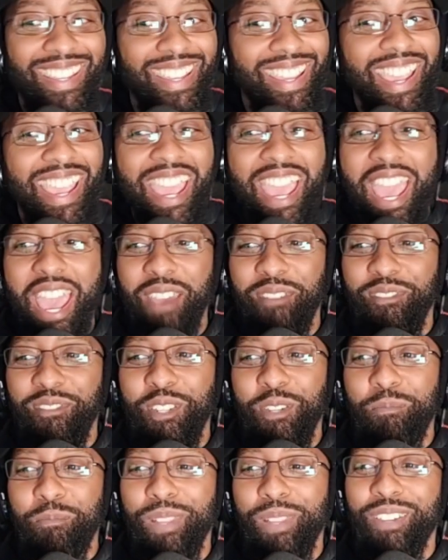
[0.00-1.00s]
After you
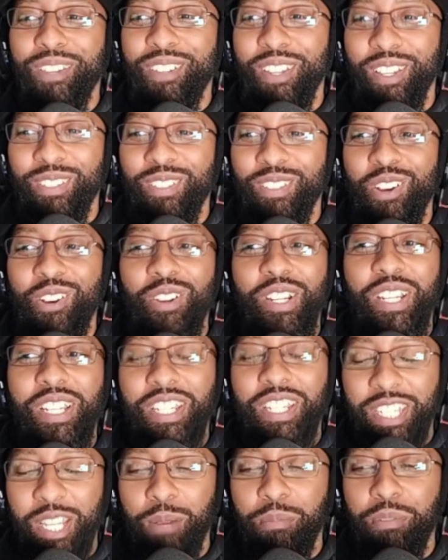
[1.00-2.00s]
play your next card,
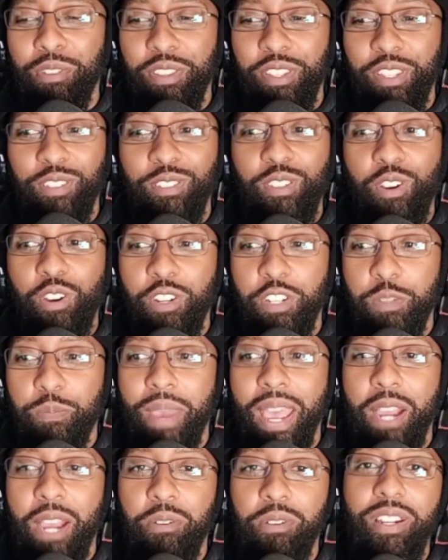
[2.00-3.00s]
double this card's
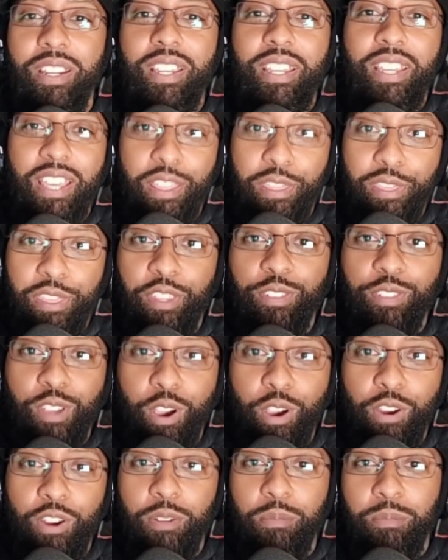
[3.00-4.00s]
power. This
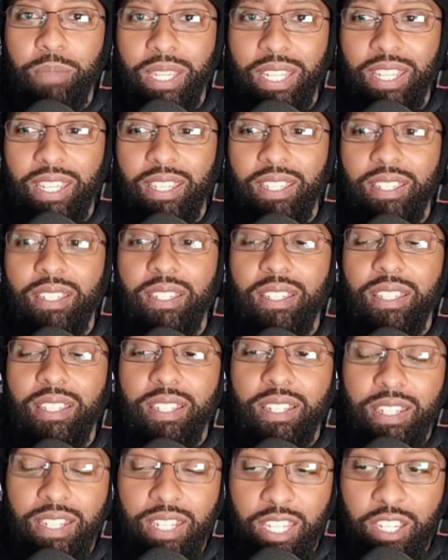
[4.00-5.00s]
card meaning
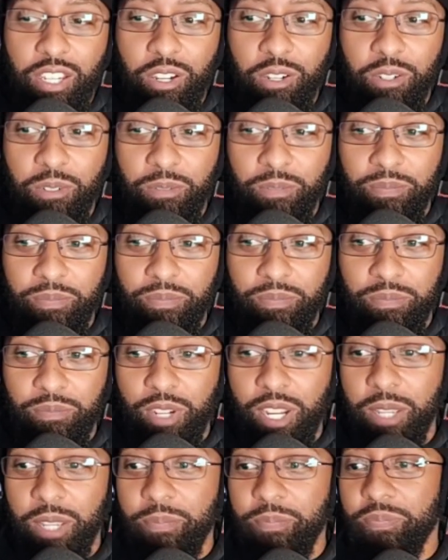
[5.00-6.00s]
Nico,
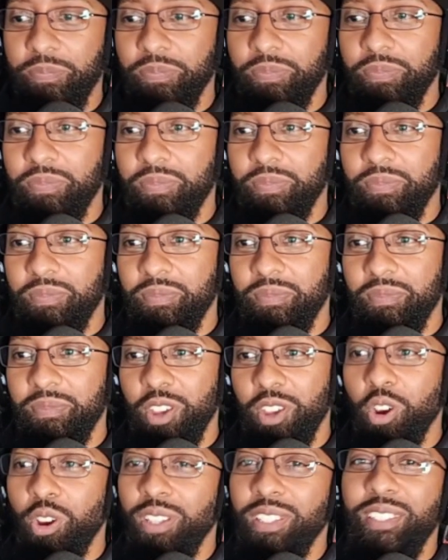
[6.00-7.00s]
right?
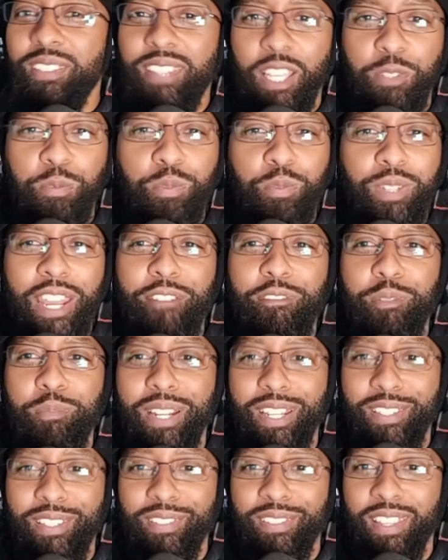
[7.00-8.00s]
Or at least that's what
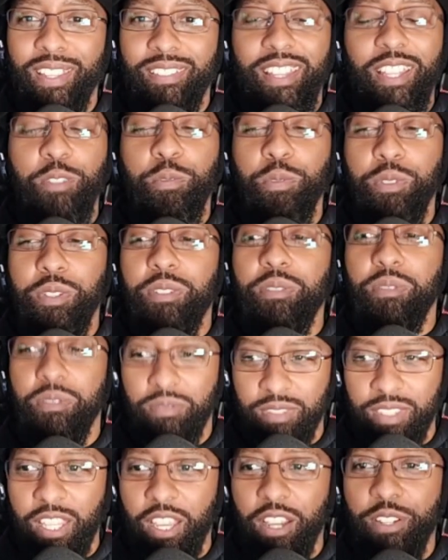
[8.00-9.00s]
everybody says. That's what
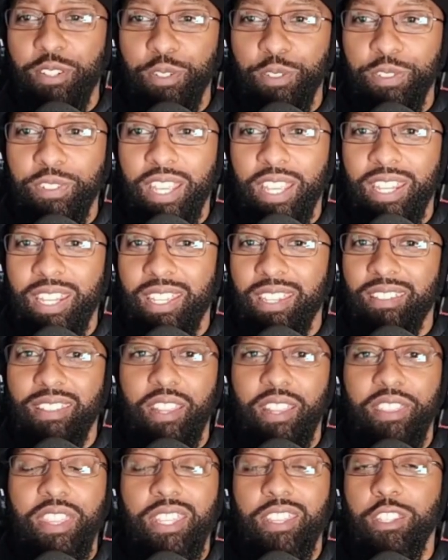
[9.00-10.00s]
the understanding is. I
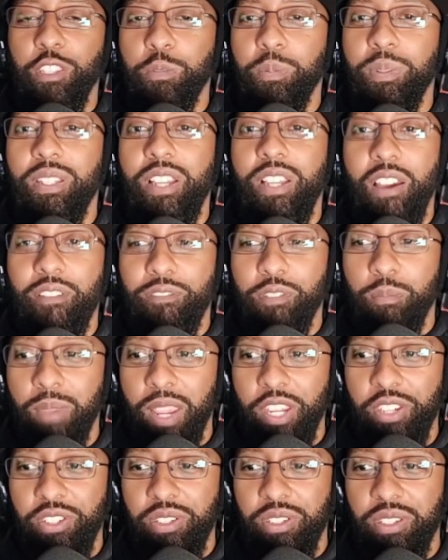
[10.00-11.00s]
think there's been
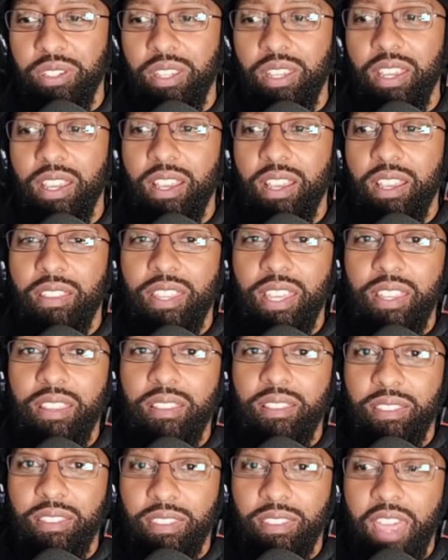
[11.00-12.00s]
confirmation
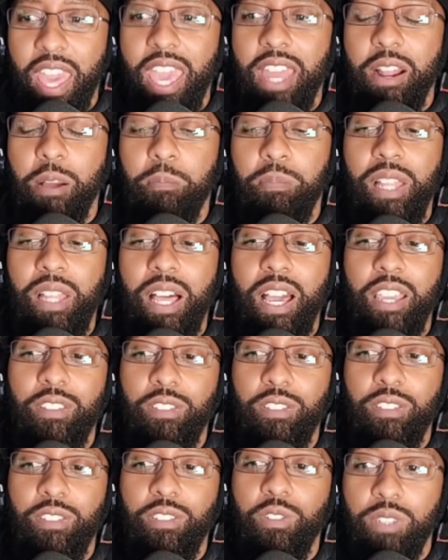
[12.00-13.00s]
that applies
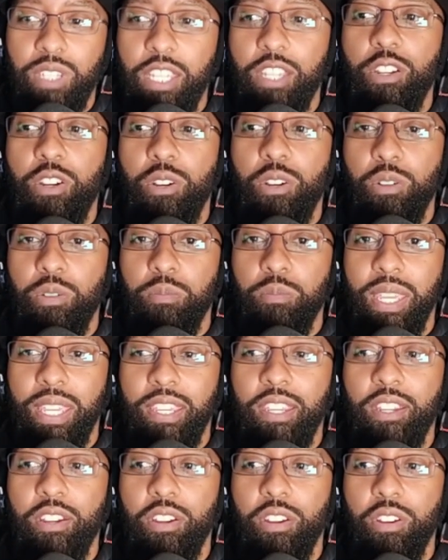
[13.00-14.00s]
to Nico,
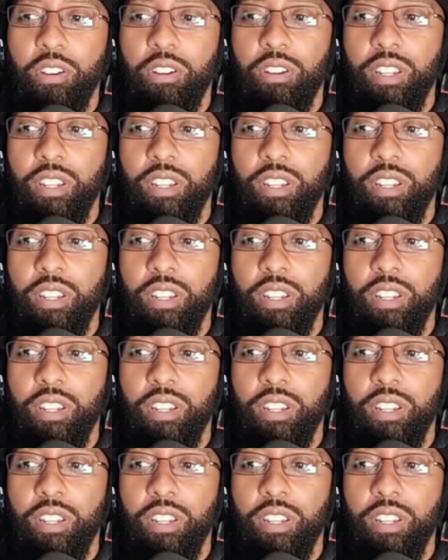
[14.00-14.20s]
making her,